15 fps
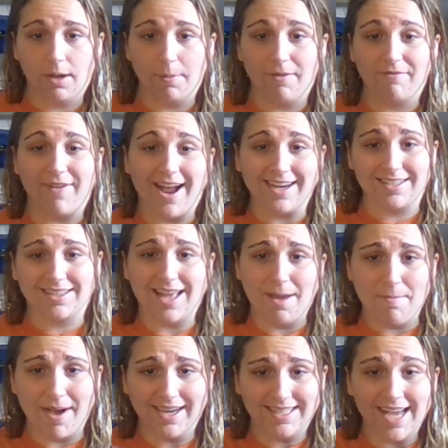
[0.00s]
In fact,
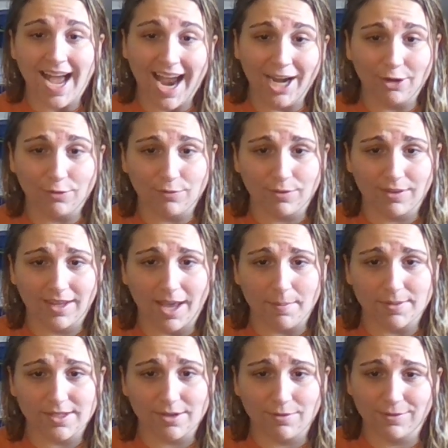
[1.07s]
that my title for the
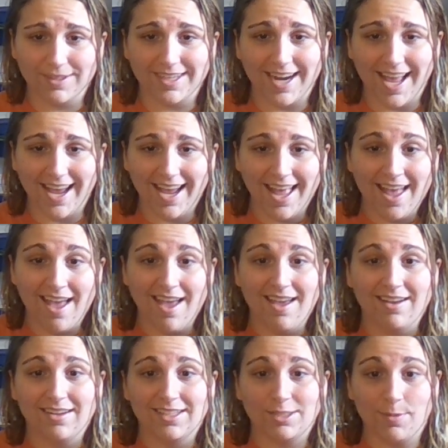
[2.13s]
episode for today
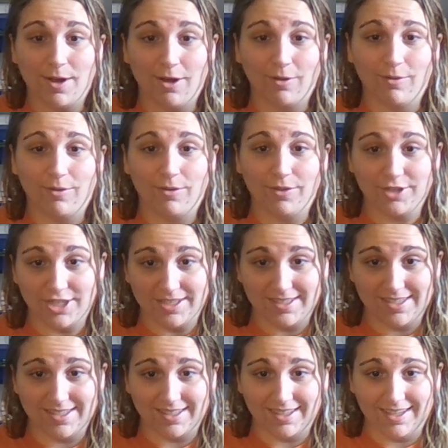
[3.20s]
is about the
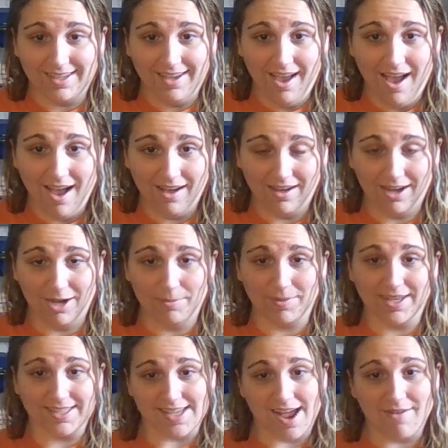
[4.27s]
Justice League,
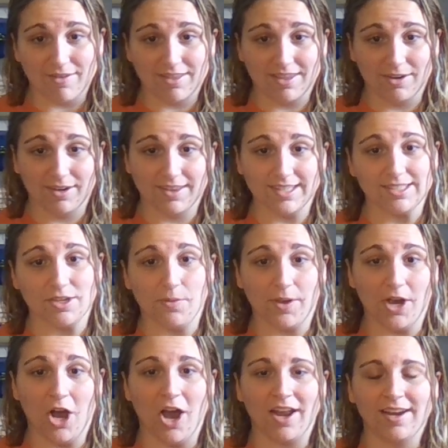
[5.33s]
because I have a theory that's
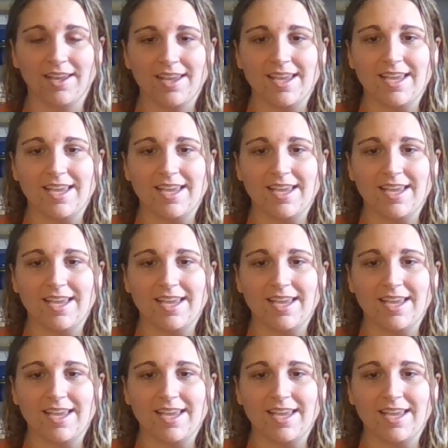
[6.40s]
going on.